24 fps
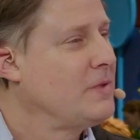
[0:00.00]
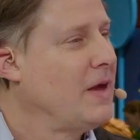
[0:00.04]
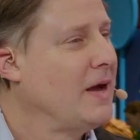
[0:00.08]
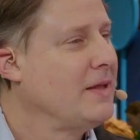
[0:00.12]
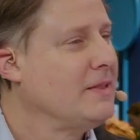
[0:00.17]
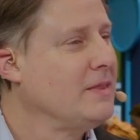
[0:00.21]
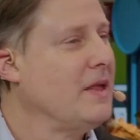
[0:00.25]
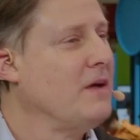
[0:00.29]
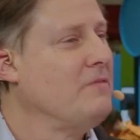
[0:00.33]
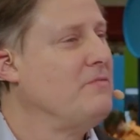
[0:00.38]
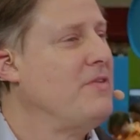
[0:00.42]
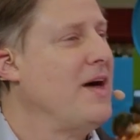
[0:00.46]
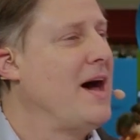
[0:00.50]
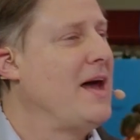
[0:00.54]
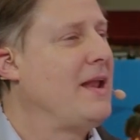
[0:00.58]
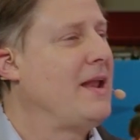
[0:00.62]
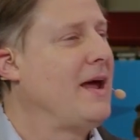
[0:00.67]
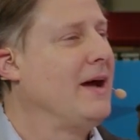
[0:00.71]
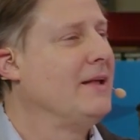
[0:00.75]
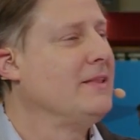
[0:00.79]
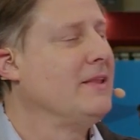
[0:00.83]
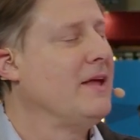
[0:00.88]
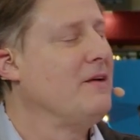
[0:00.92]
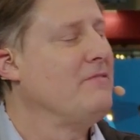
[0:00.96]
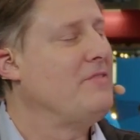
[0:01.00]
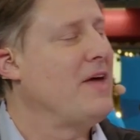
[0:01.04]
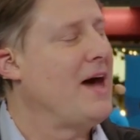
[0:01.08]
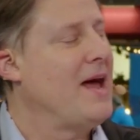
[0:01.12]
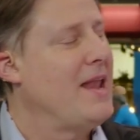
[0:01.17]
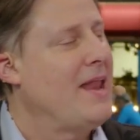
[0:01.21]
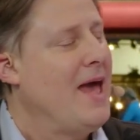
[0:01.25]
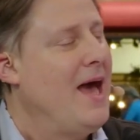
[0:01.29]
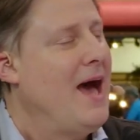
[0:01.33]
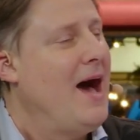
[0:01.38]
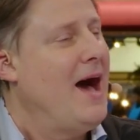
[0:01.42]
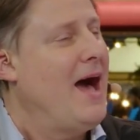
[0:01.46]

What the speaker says: I love that, I love that.